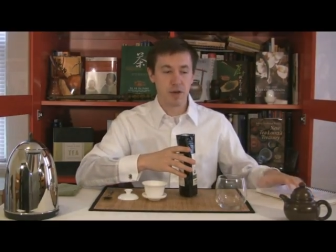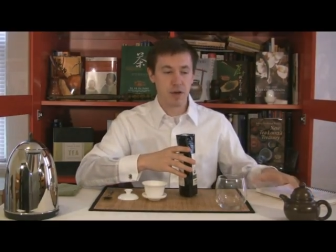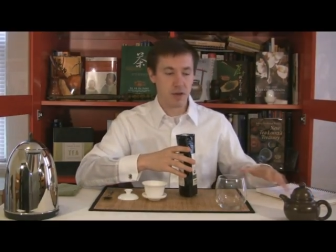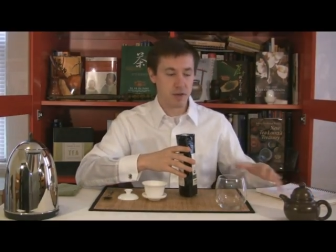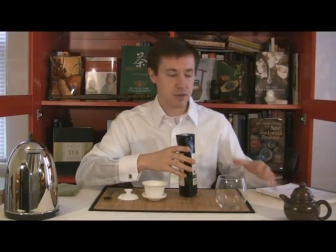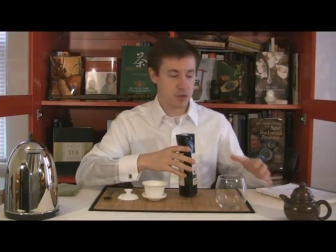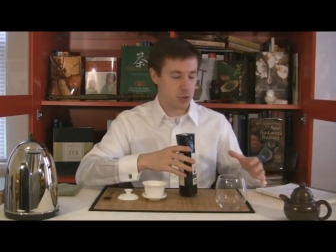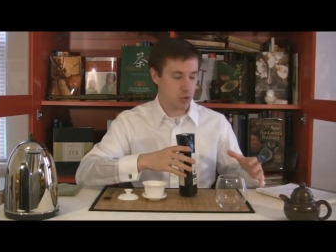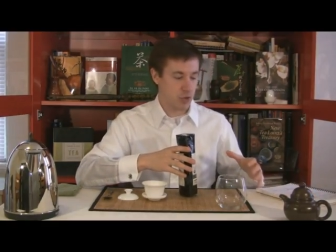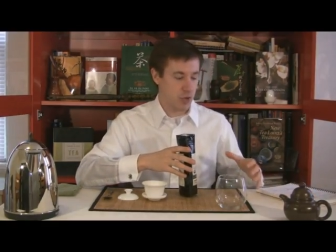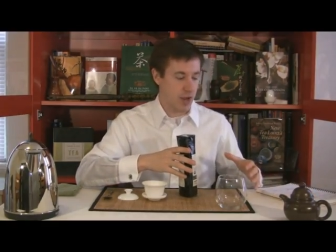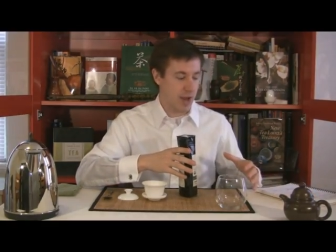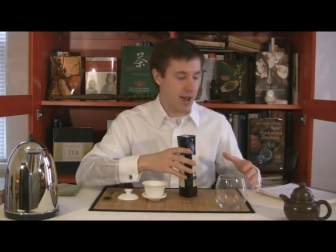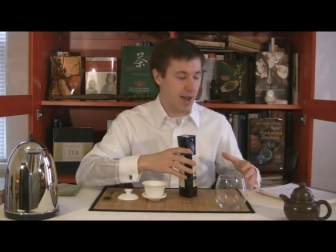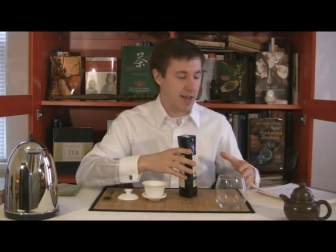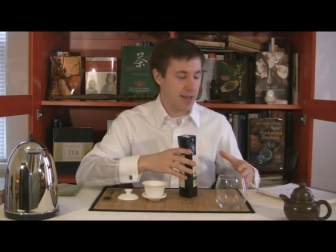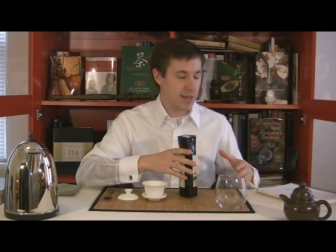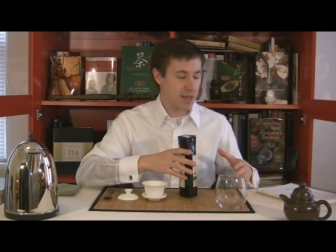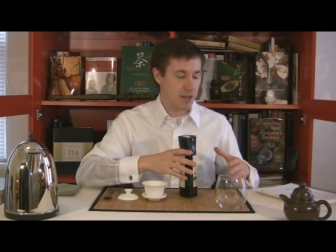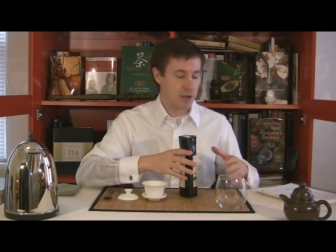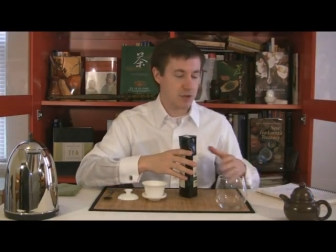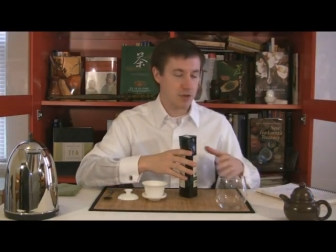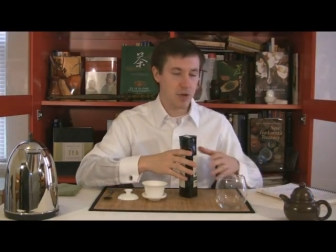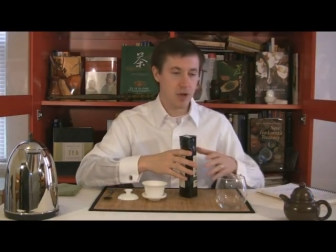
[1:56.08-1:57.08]
so that I
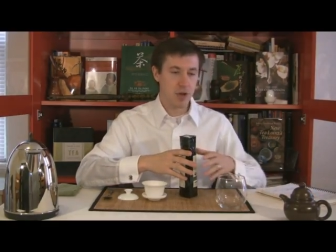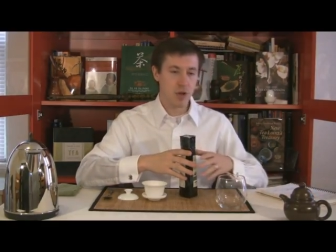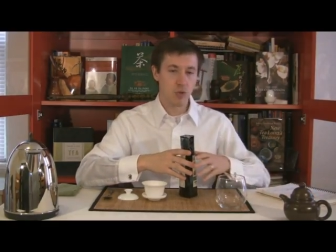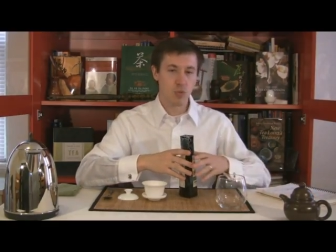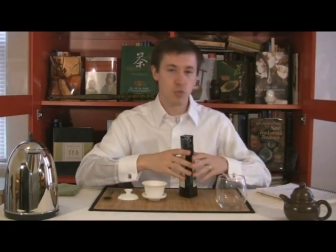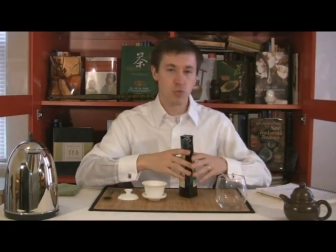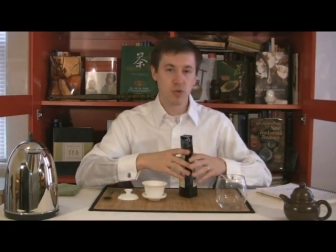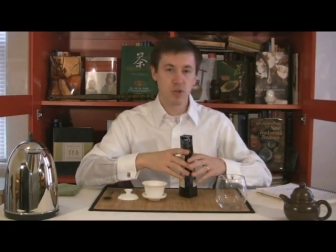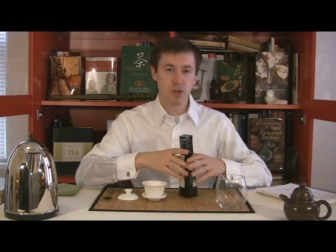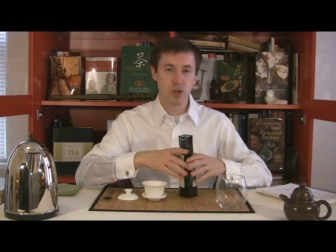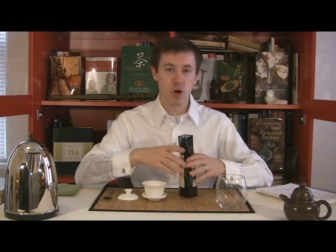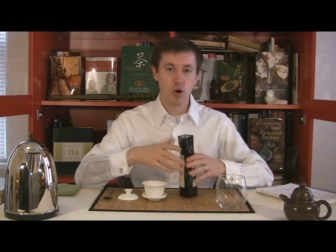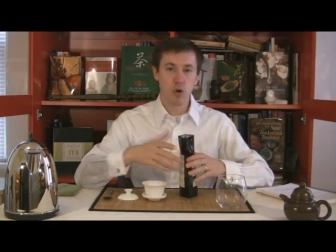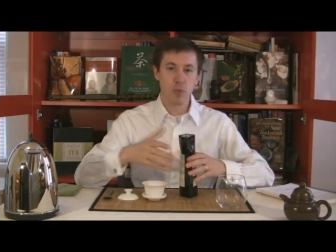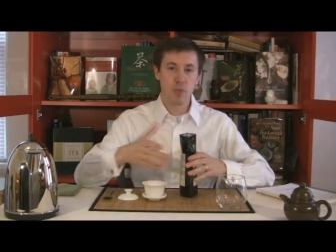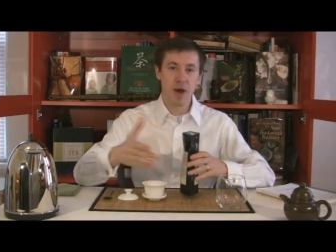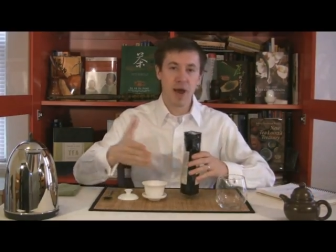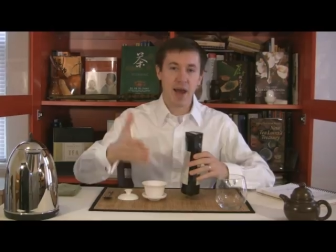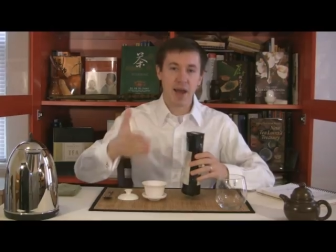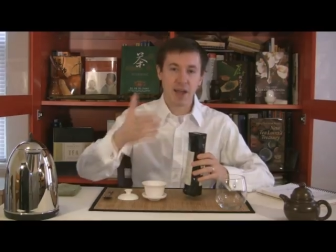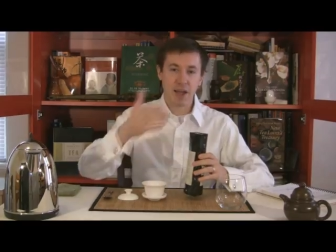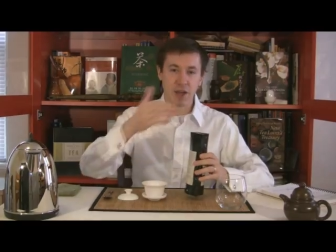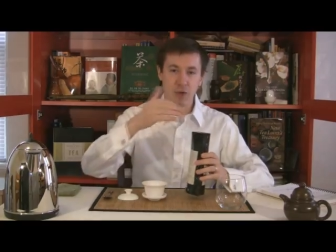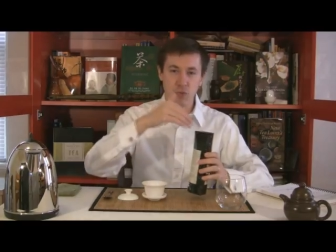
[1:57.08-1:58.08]
can go
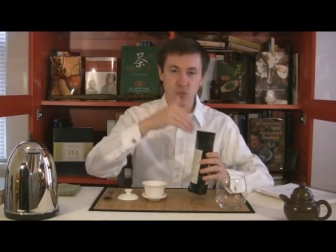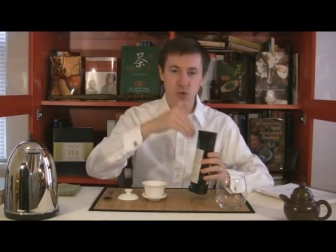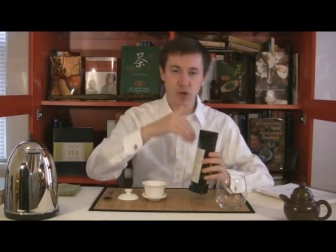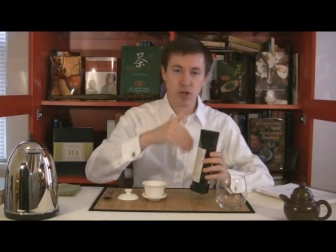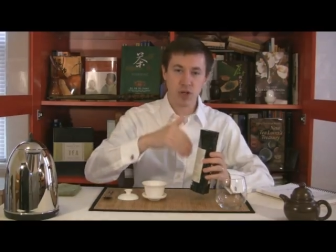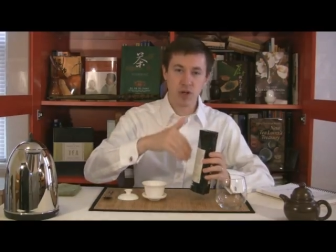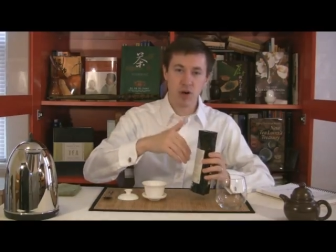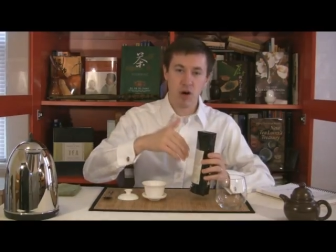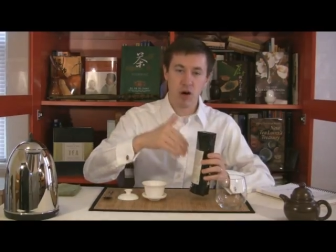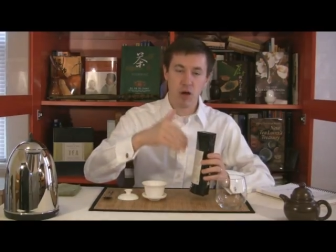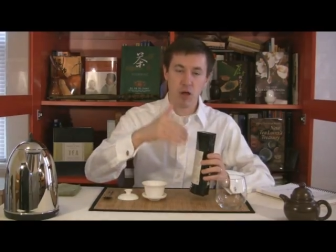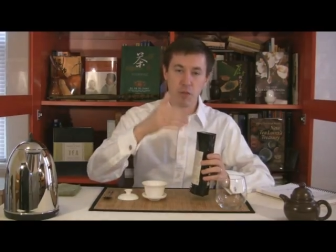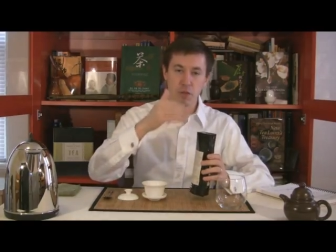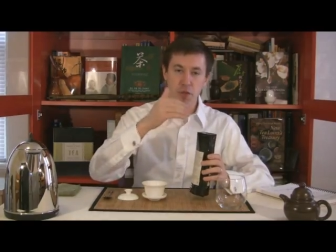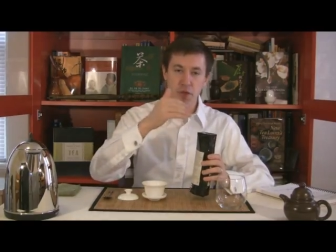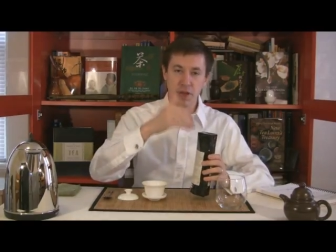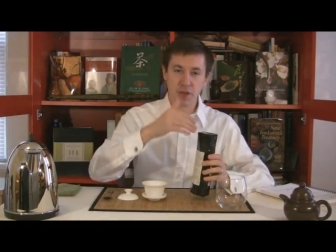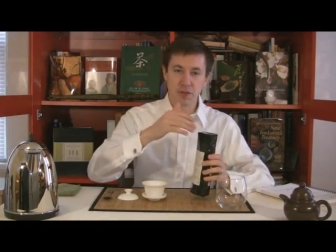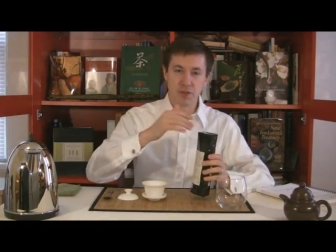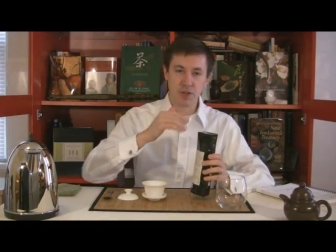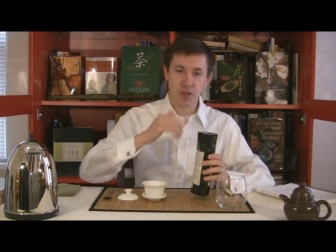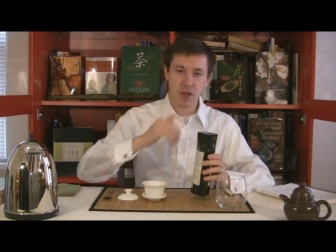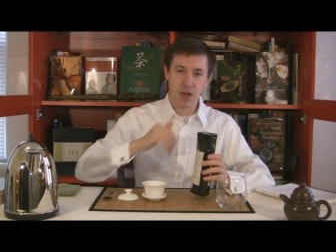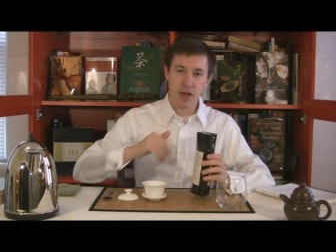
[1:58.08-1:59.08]
back and recall
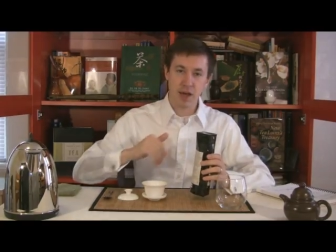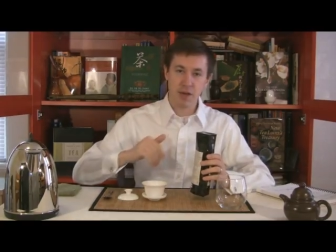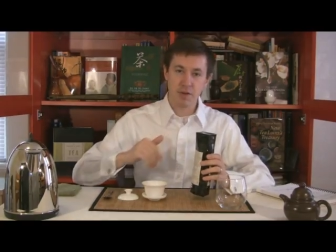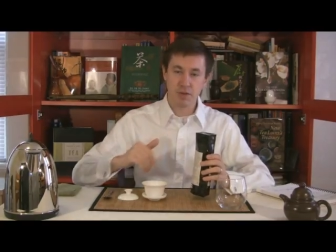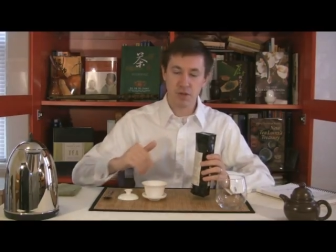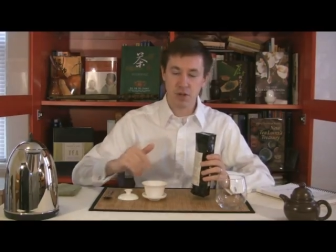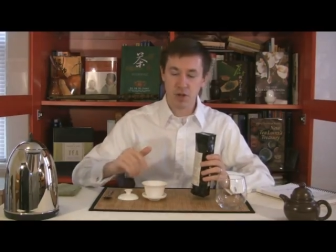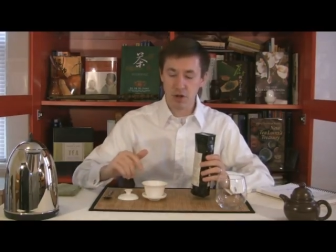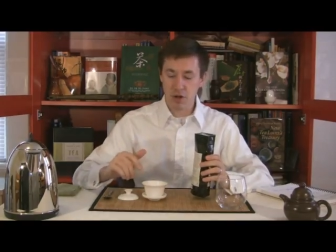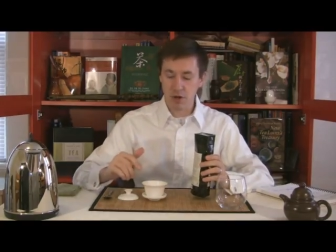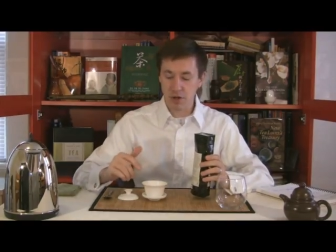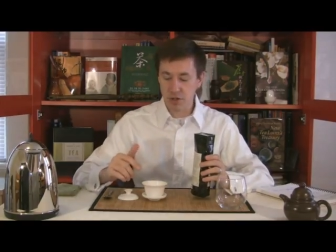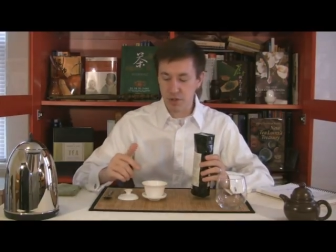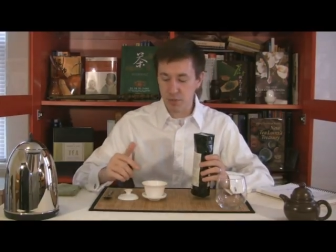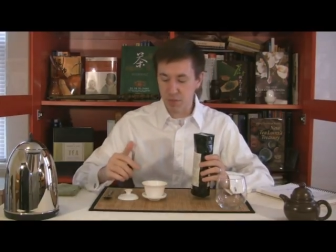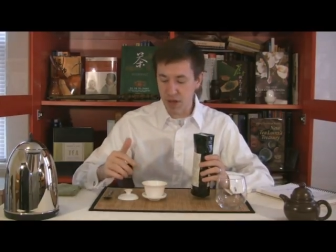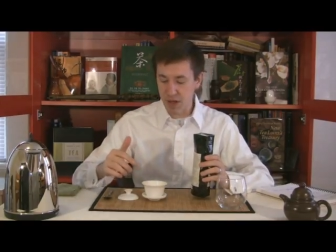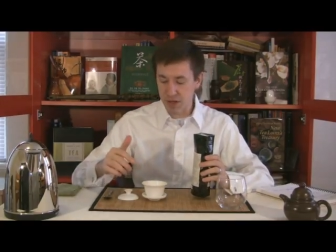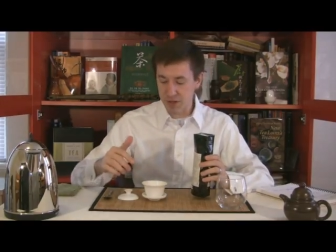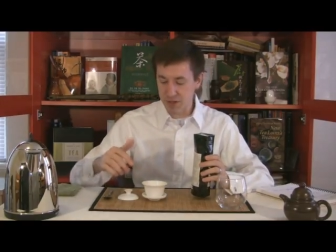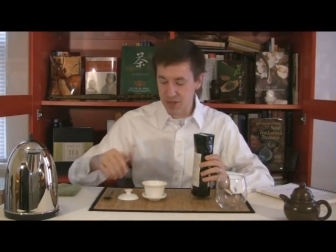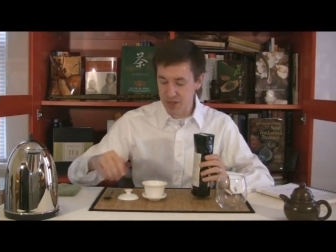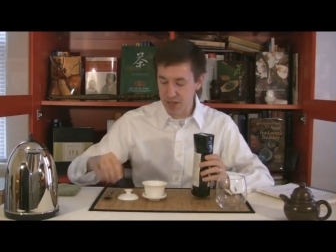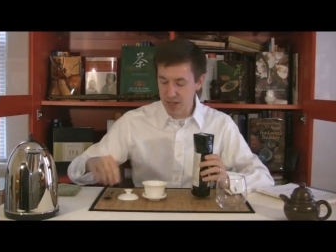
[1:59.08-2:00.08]
things that I have learned
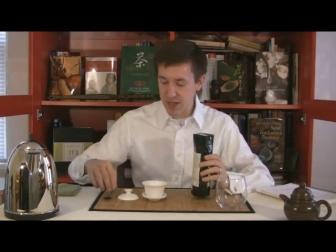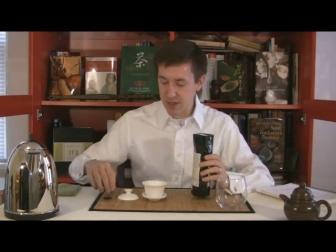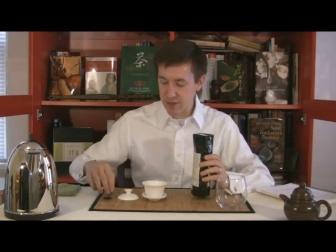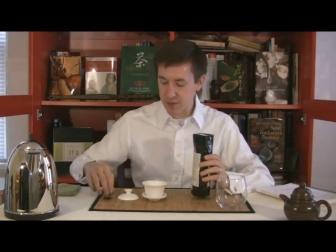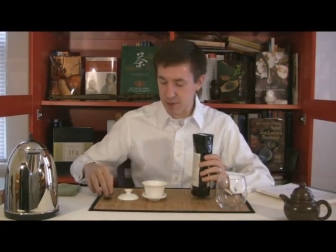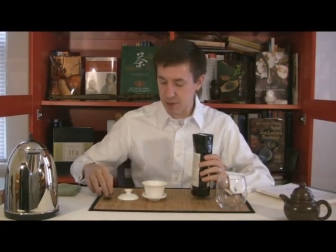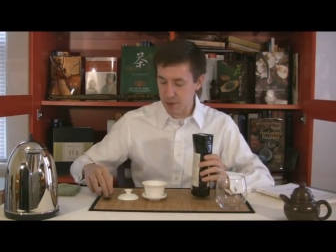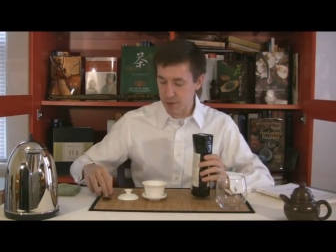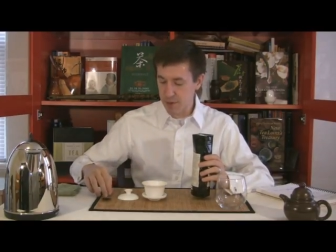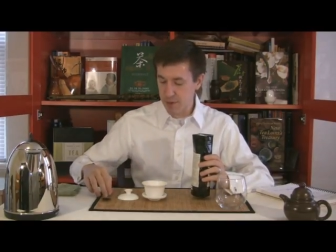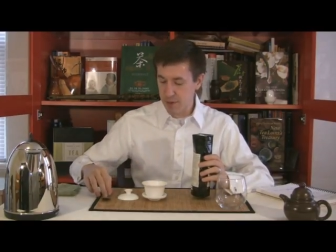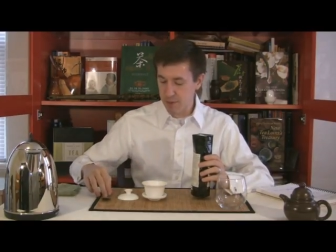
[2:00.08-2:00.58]
about teas,